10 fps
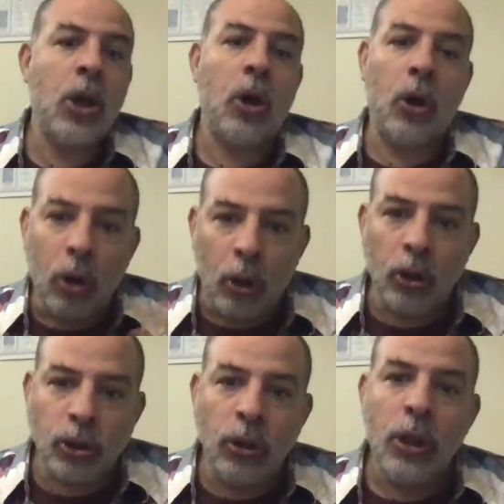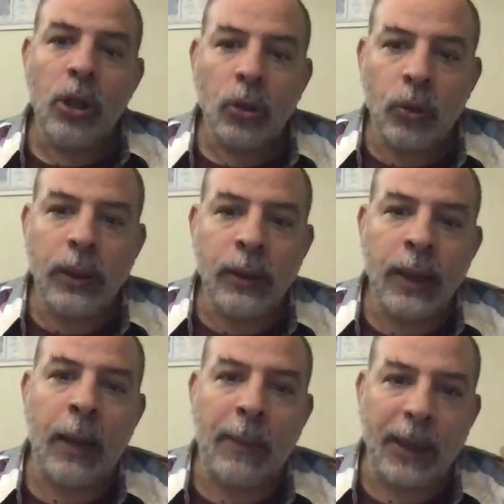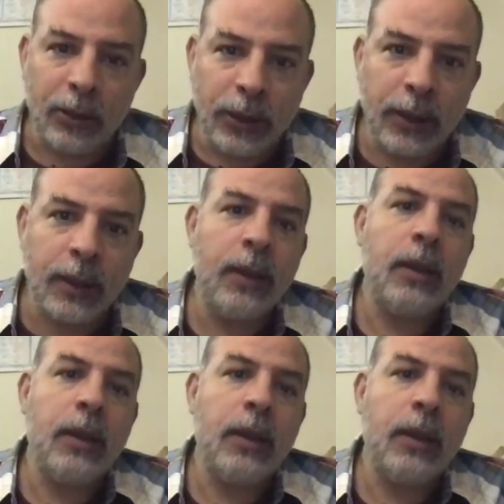or also during abiotic